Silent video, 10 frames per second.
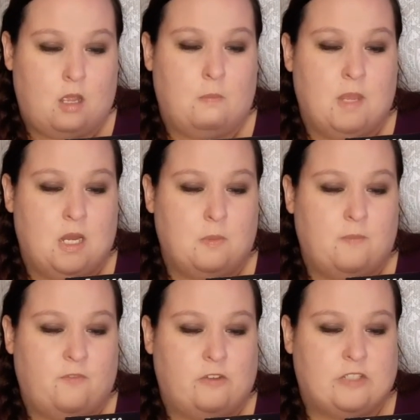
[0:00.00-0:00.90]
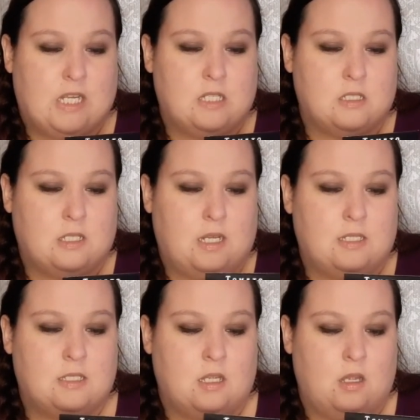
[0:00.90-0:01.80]
minimum 15
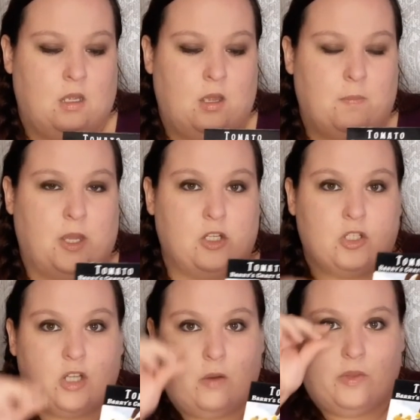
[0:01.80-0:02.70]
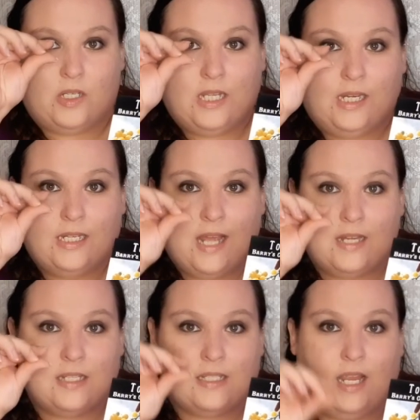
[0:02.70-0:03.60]
seeds, but you start with a teeny
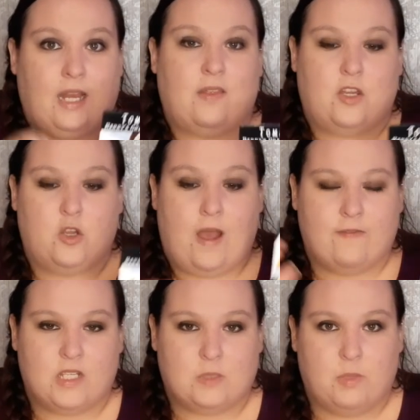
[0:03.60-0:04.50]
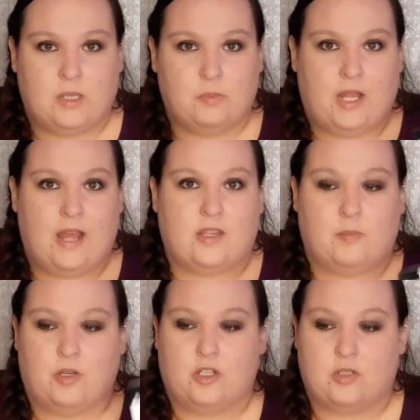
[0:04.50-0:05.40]
tiny seed, and then you have this big plant that
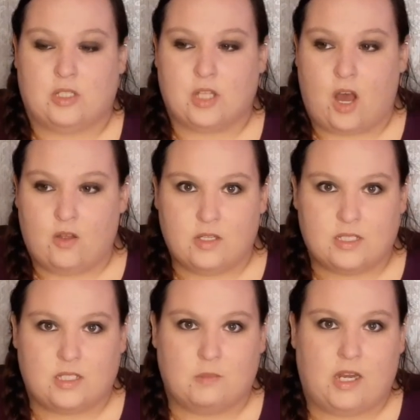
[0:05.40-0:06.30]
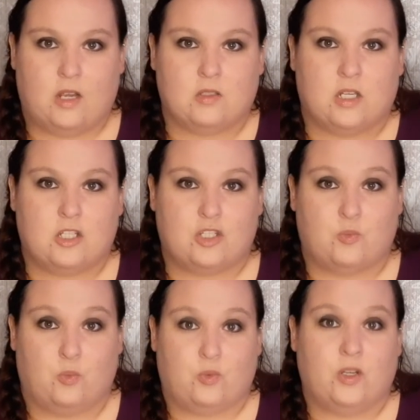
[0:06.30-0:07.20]
produces all these tomatoes, and it's
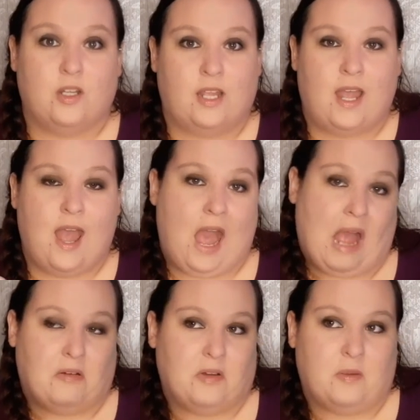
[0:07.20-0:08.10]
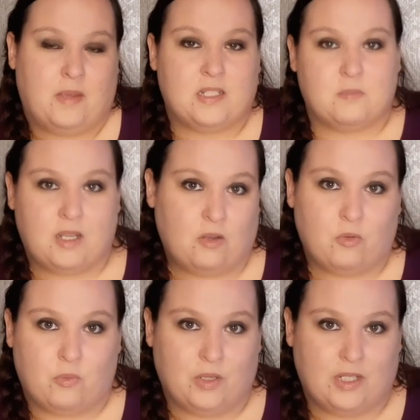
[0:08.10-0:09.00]
really, I don't know, it makes me
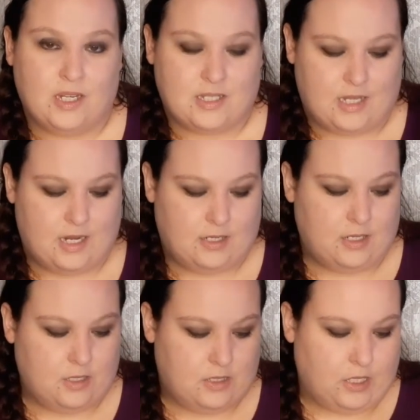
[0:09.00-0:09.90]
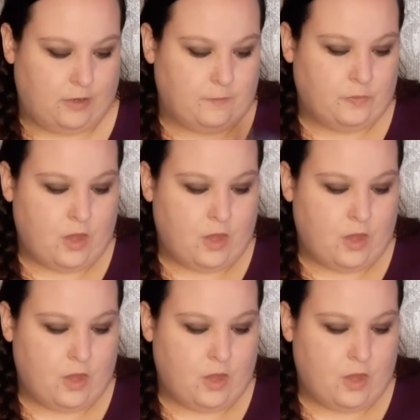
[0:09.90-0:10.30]
really excited. So